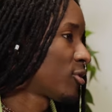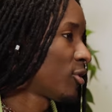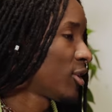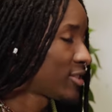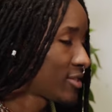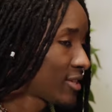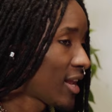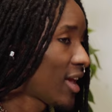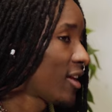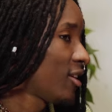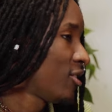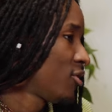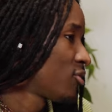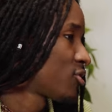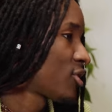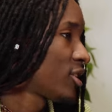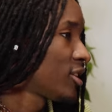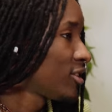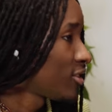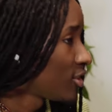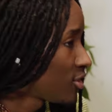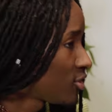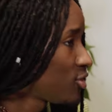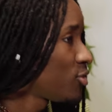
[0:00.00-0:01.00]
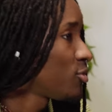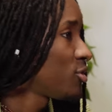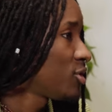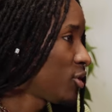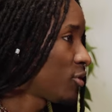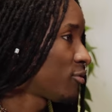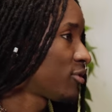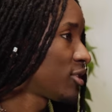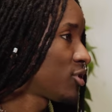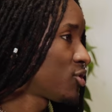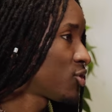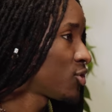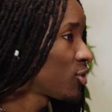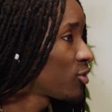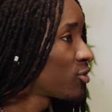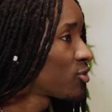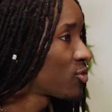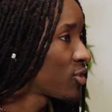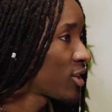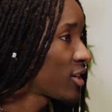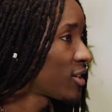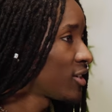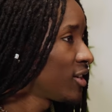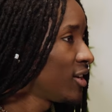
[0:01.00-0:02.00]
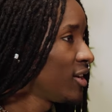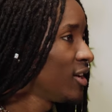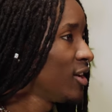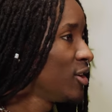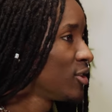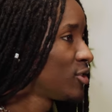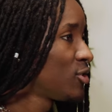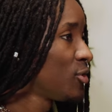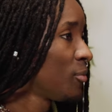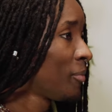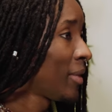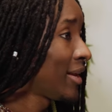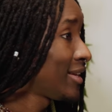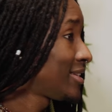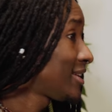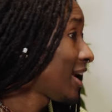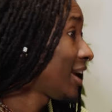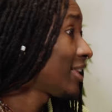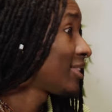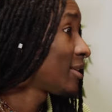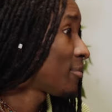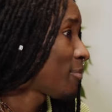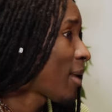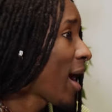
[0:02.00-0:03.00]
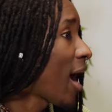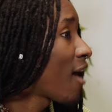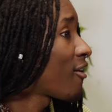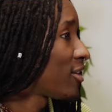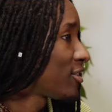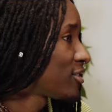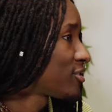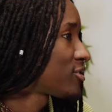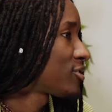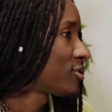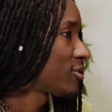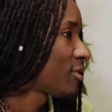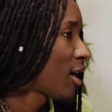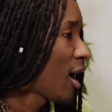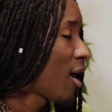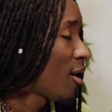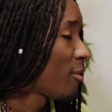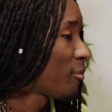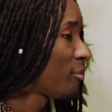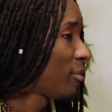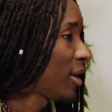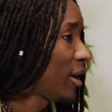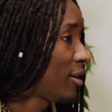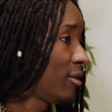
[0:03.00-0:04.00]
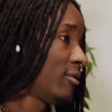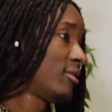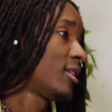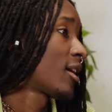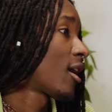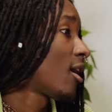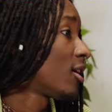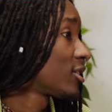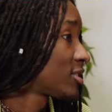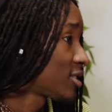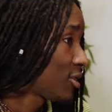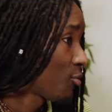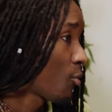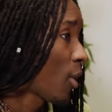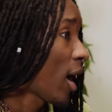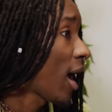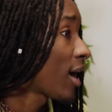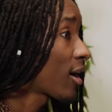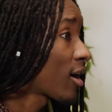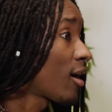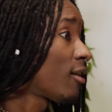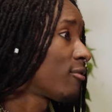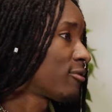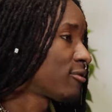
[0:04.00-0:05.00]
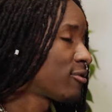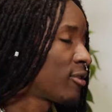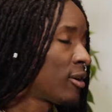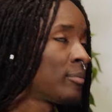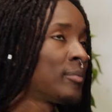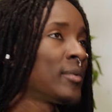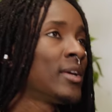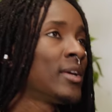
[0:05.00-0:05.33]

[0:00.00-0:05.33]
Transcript: Mm-hmm. It's like usually the duty of the children to maintain the parents in the culture where I come from.